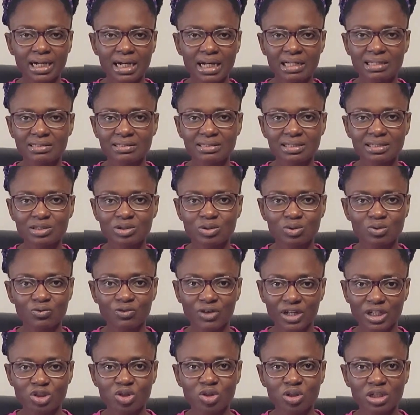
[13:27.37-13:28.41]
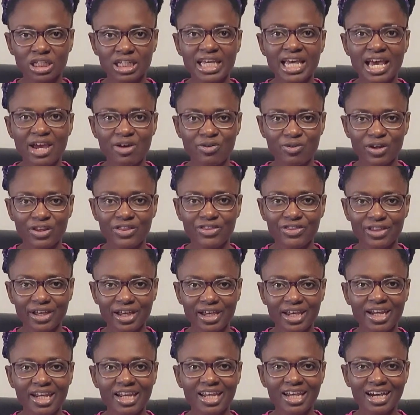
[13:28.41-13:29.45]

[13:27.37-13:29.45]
answers to virtually everything